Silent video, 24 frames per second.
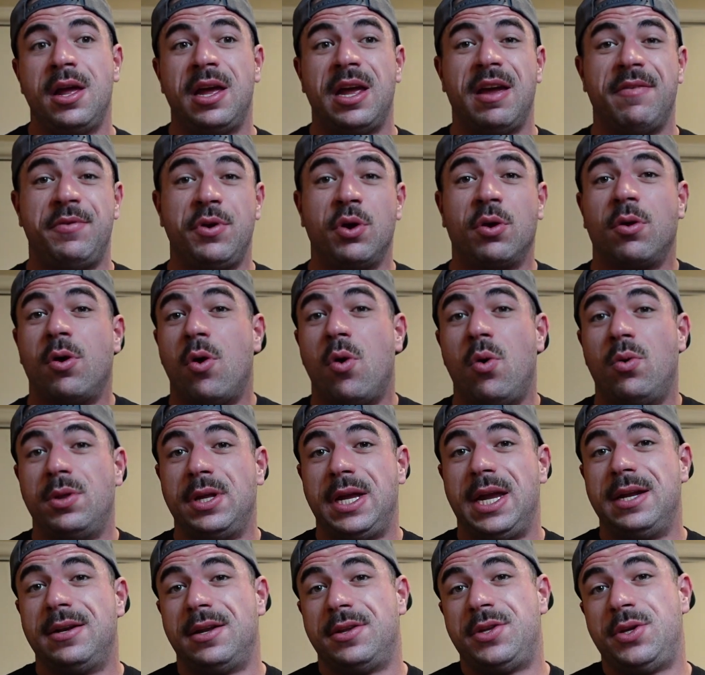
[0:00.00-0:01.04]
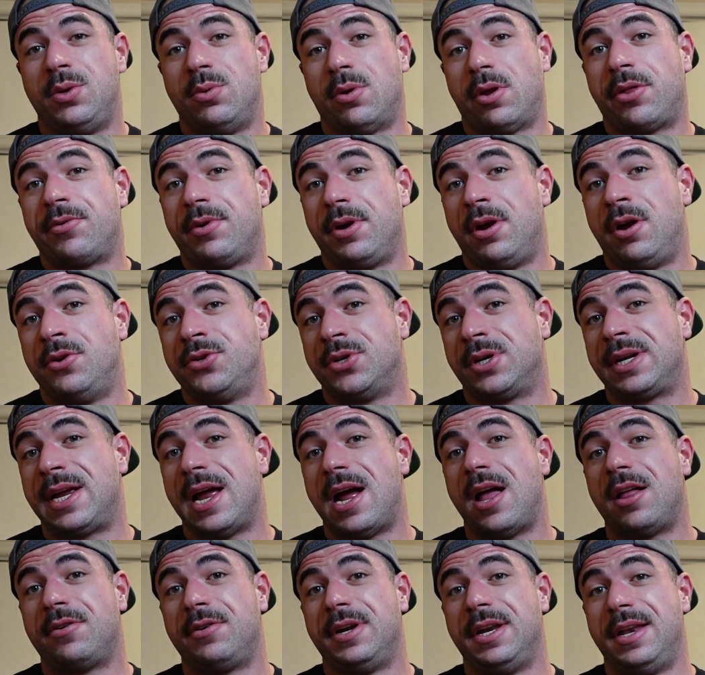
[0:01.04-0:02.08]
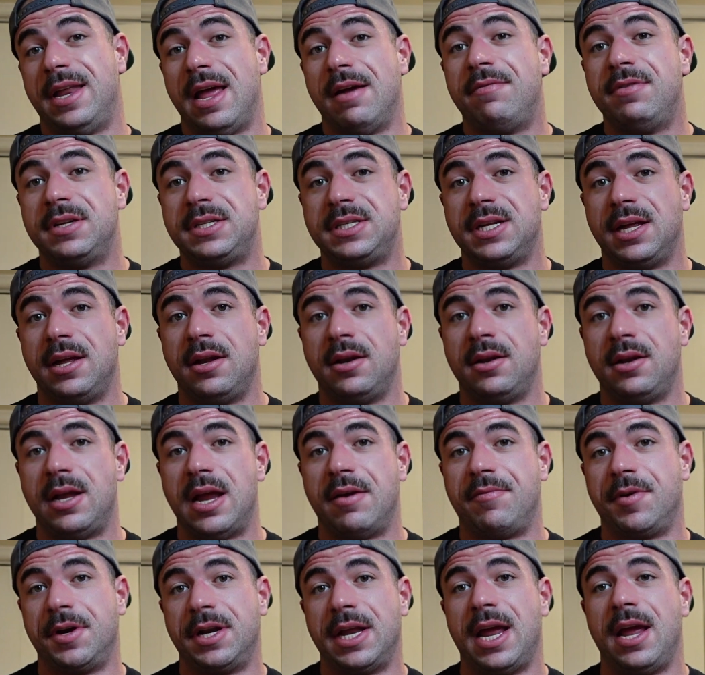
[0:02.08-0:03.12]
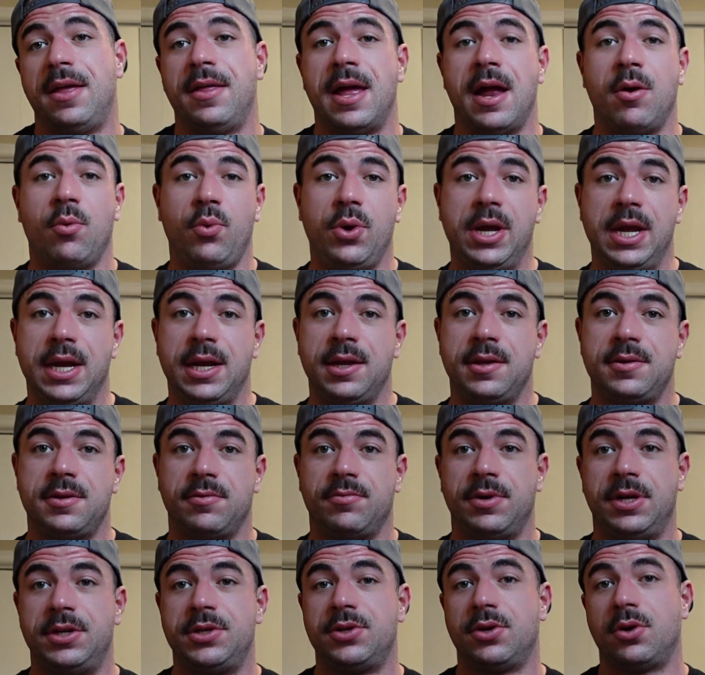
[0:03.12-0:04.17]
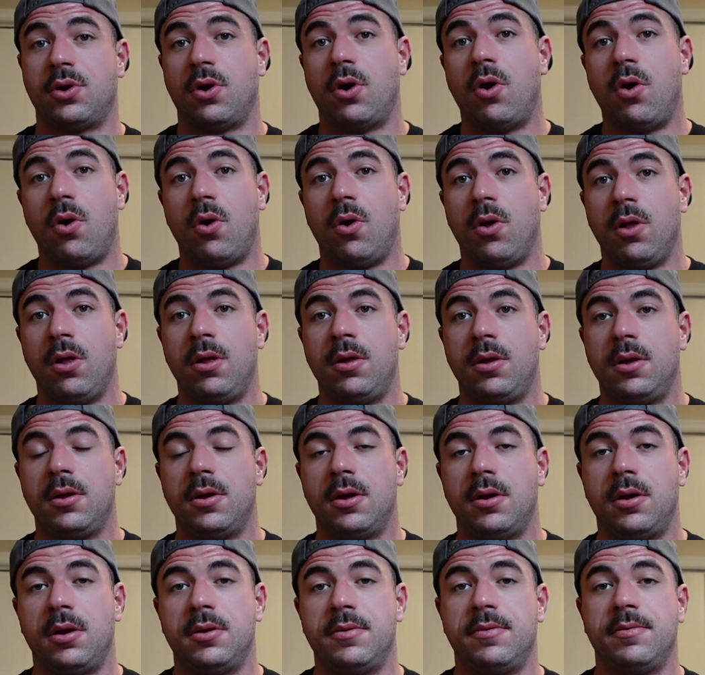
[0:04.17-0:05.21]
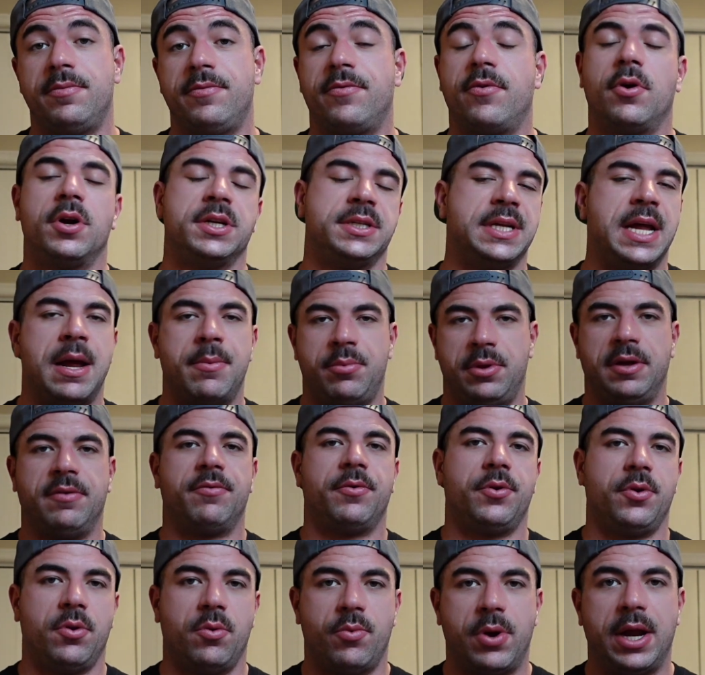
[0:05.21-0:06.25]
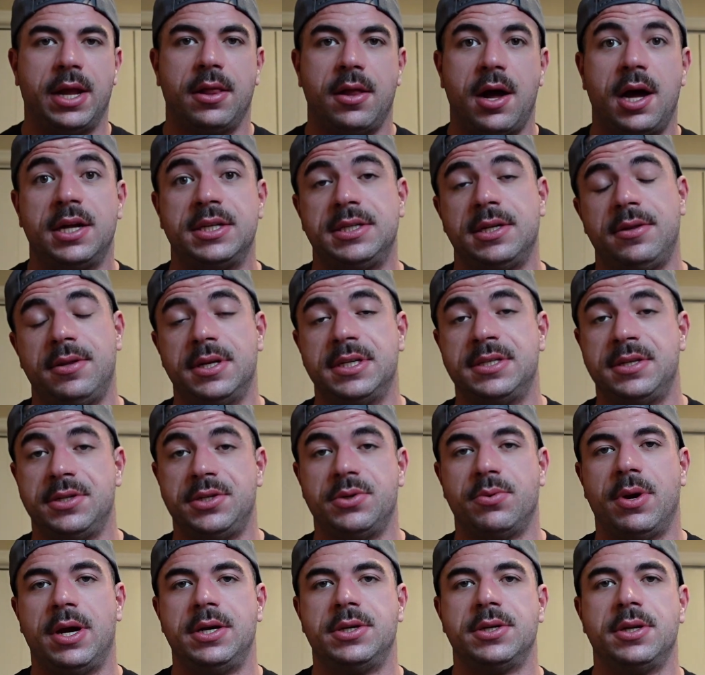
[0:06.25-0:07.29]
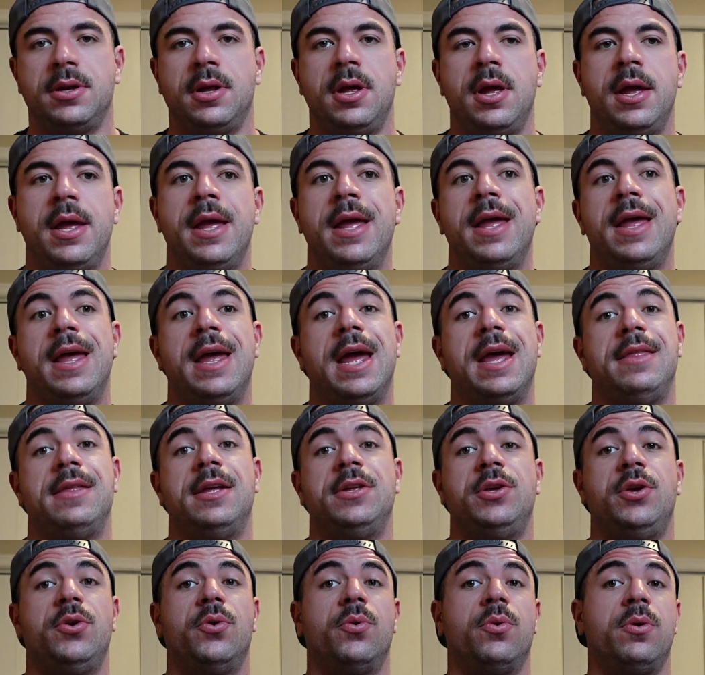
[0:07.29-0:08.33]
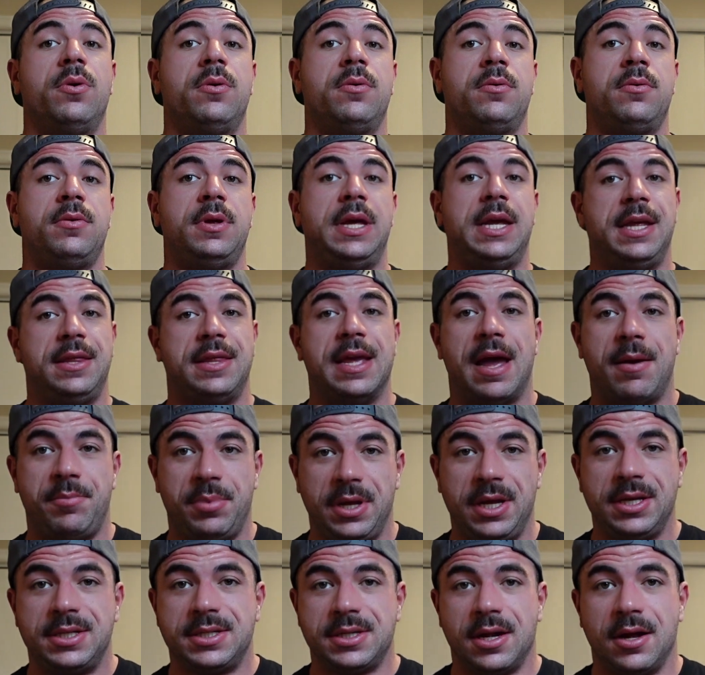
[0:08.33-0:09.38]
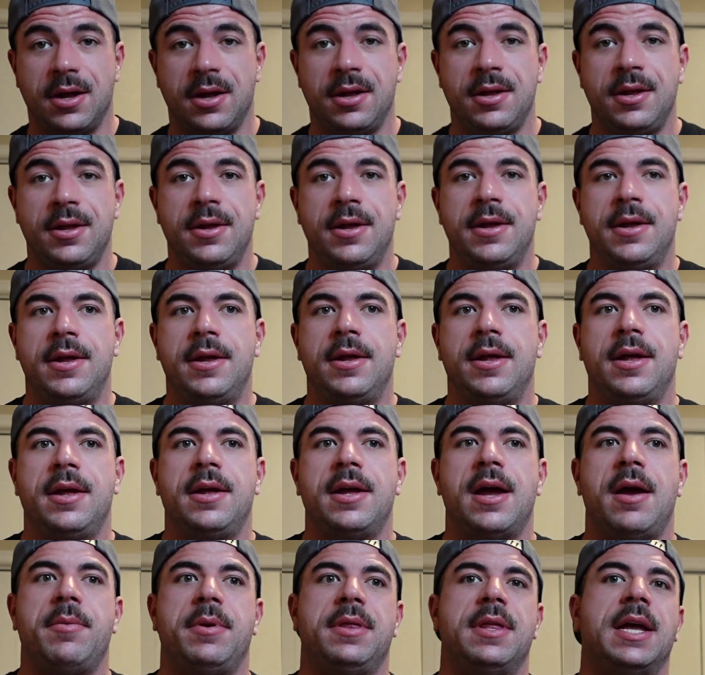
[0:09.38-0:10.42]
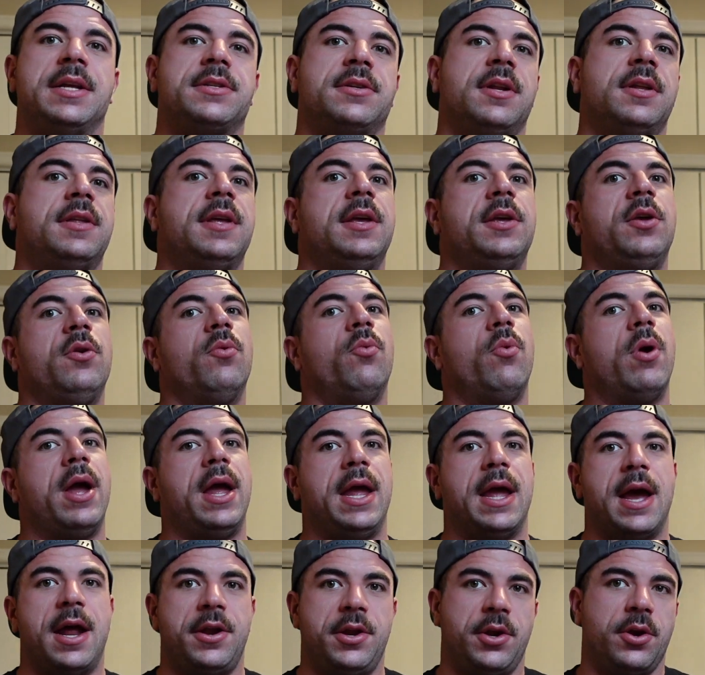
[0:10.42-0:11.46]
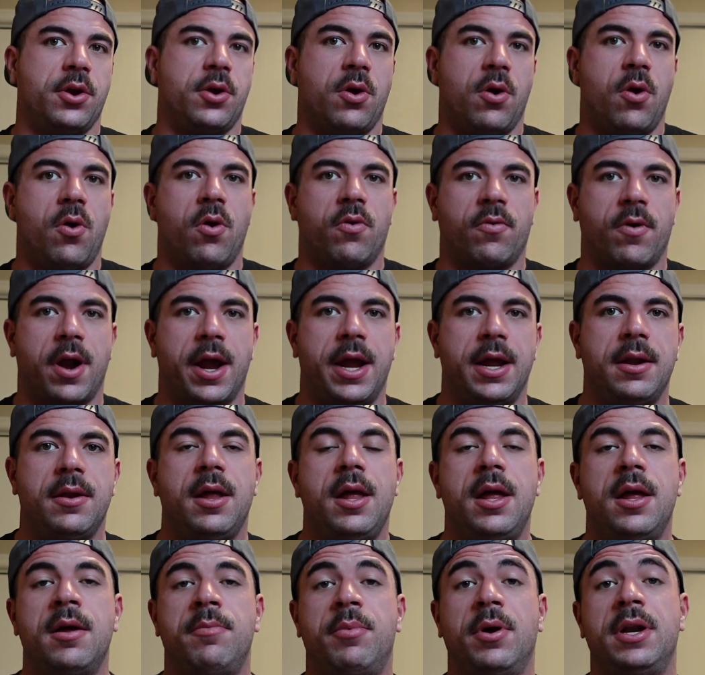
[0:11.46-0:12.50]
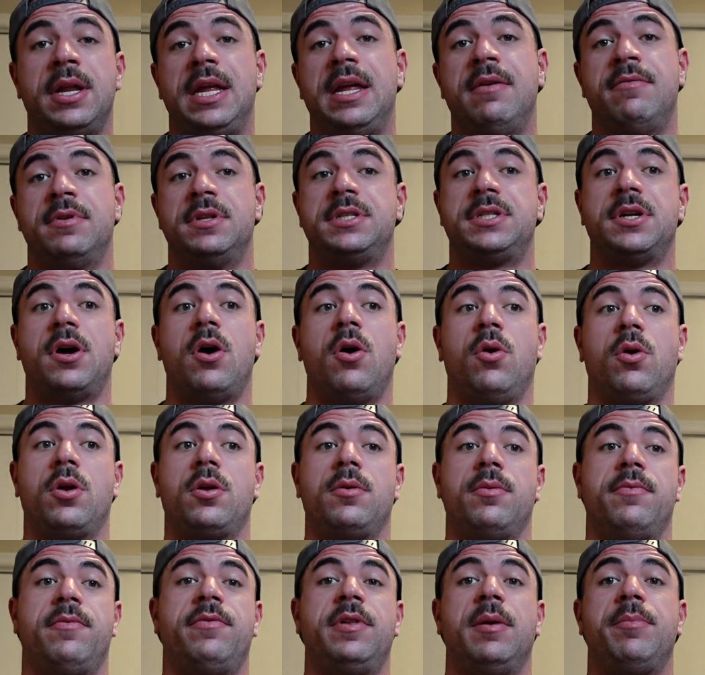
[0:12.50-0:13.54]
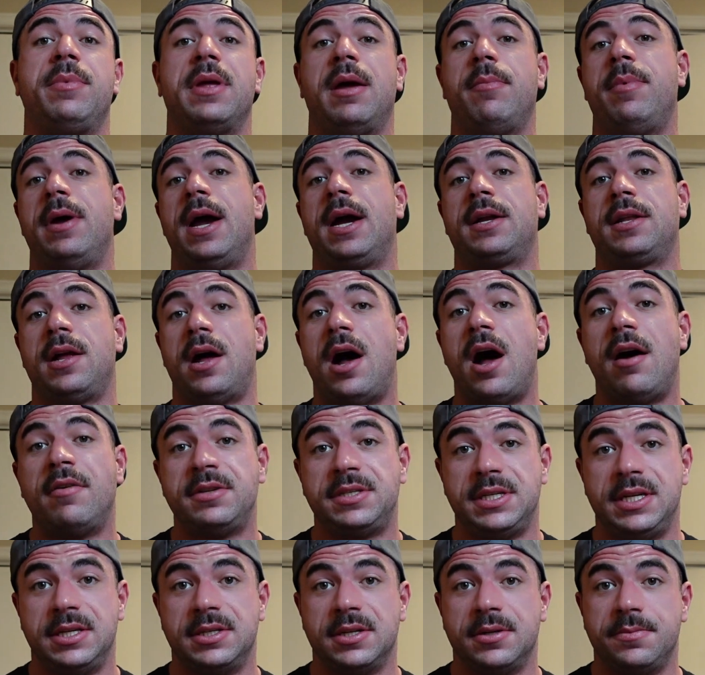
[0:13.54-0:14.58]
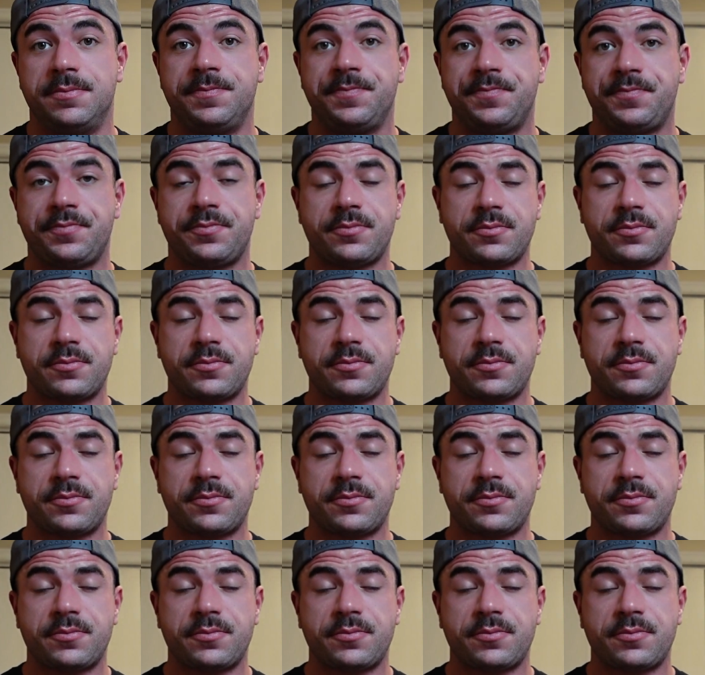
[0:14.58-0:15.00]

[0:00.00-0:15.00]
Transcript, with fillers: If you were only in a two or three hundred calorie deficit every day of that week to reach your goal, for example, if we're doing weight loss in this situation, and then you eat that pizza, I mean, that's going to take you way out of your goal, right? But even so, flip that back to off season.